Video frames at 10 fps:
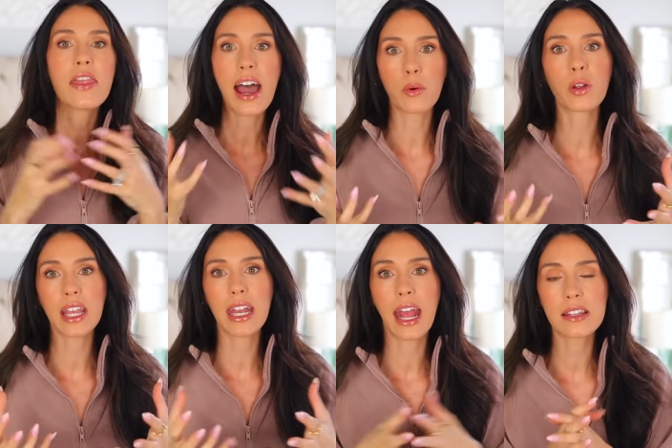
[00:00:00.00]
That
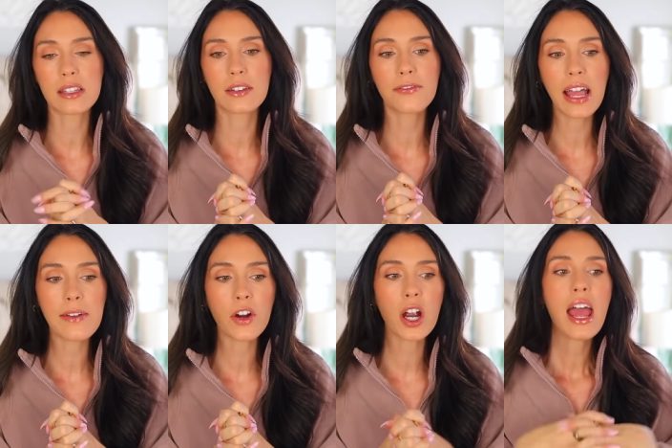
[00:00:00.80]
really enhances the
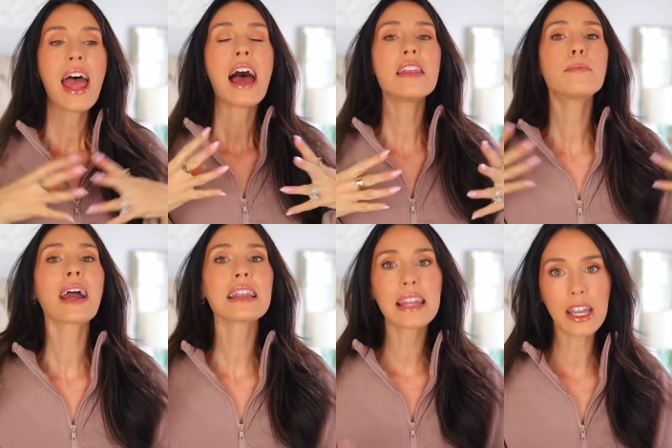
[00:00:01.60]
flavor. And then
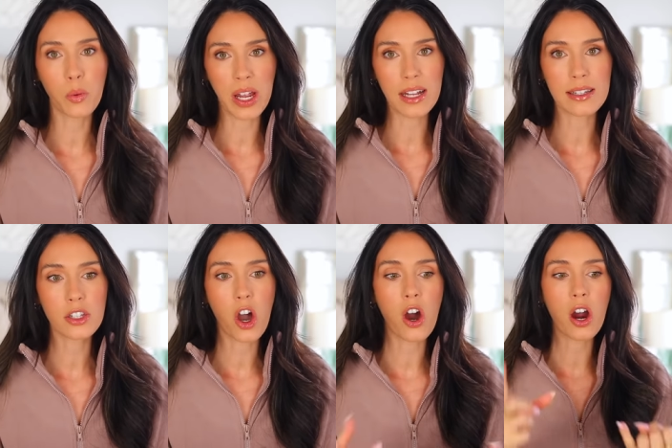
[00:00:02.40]
my liquids
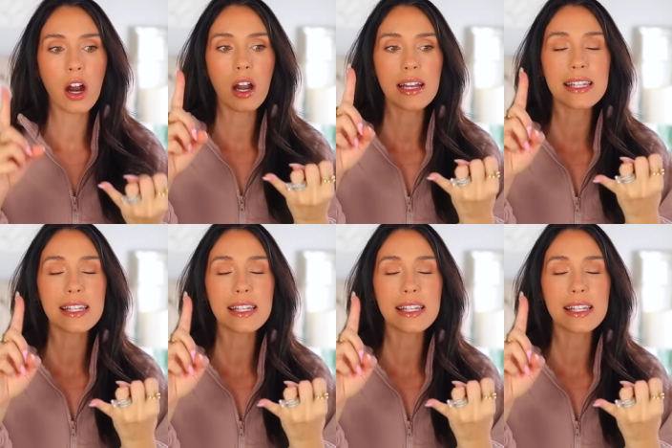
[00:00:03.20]
are